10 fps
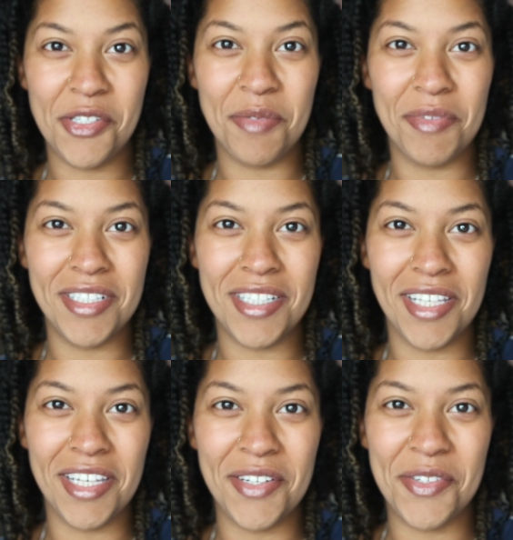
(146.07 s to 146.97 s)
someone
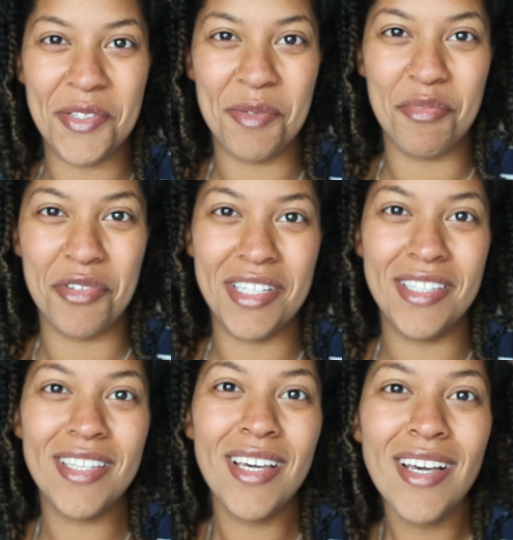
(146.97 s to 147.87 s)
telling her to
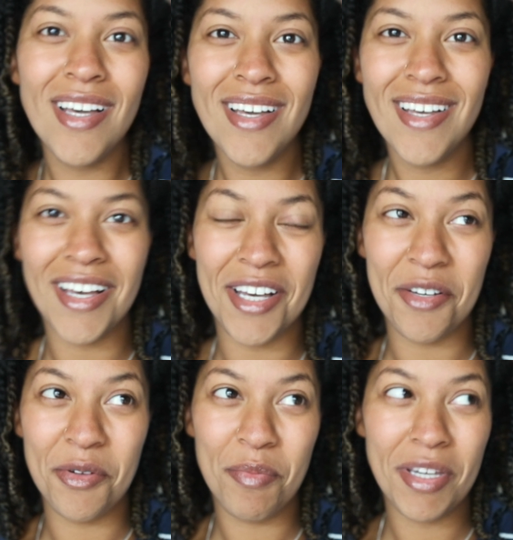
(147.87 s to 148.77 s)
breathe
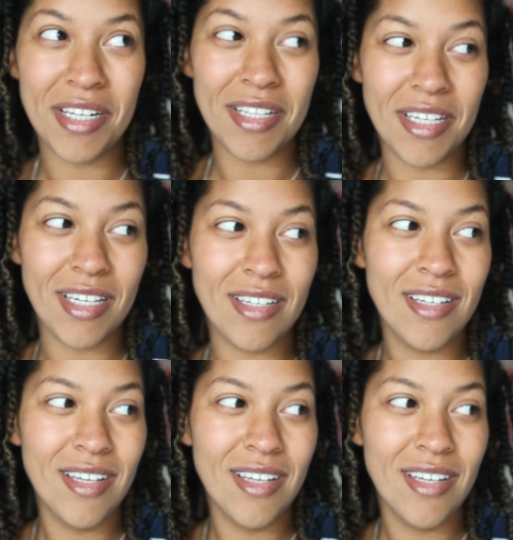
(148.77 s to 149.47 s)
repeatedly.